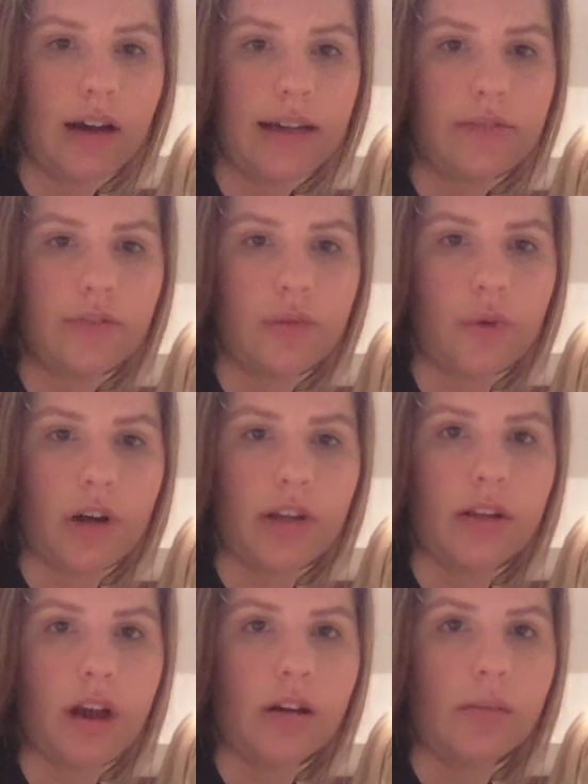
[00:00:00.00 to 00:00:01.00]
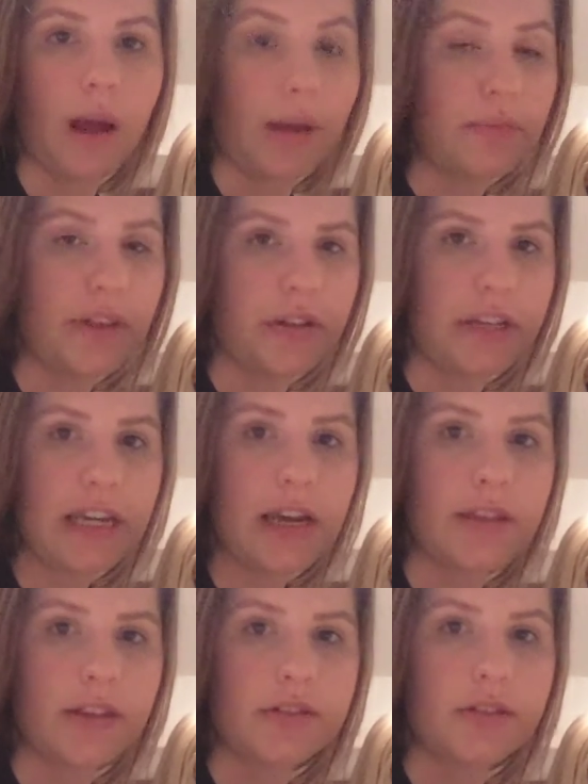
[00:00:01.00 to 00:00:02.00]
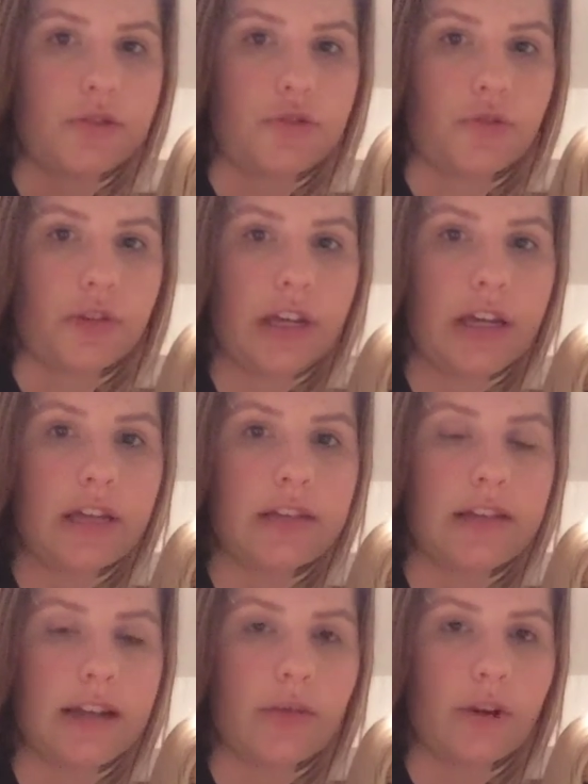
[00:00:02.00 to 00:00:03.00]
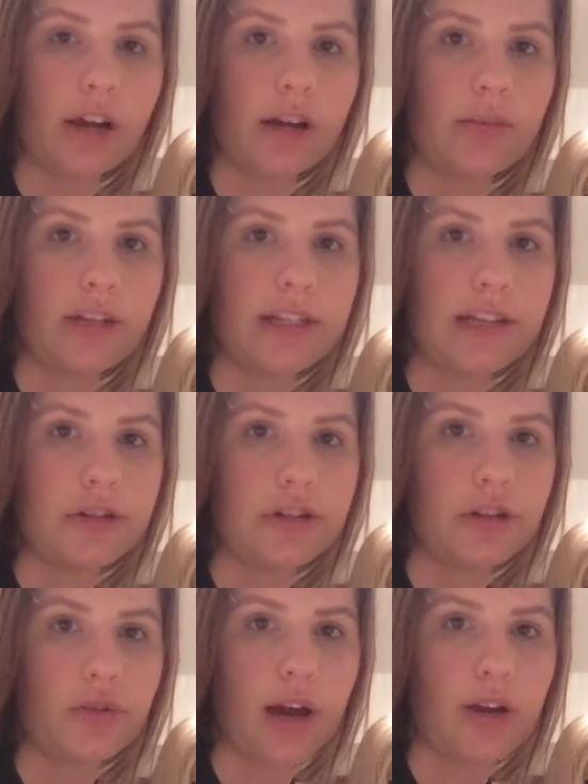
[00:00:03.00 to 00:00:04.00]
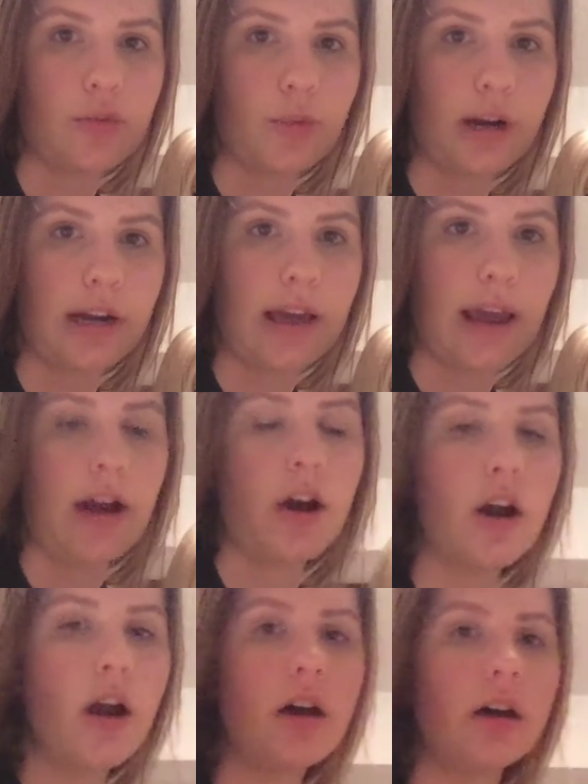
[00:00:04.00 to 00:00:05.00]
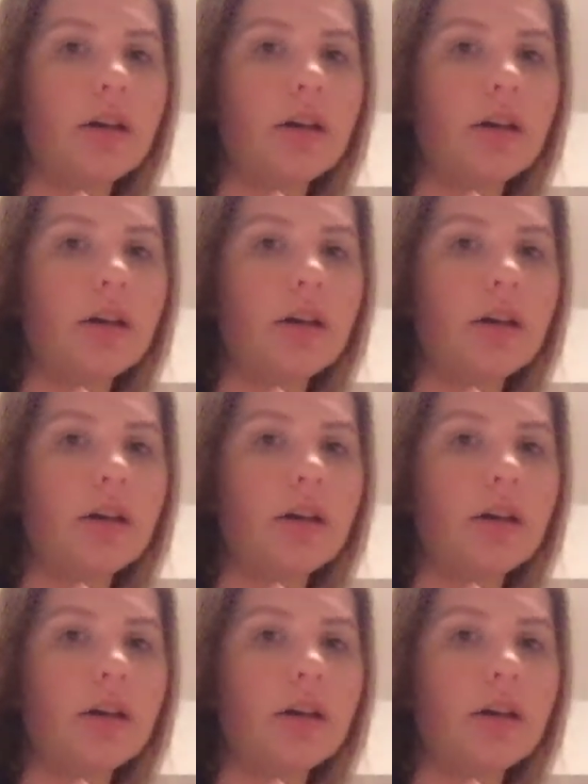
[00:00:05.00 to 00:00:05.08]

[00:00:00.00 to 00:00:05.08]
everyone, I'm Lily and this is Julie, and today we're going to be teaching you how to braid hair.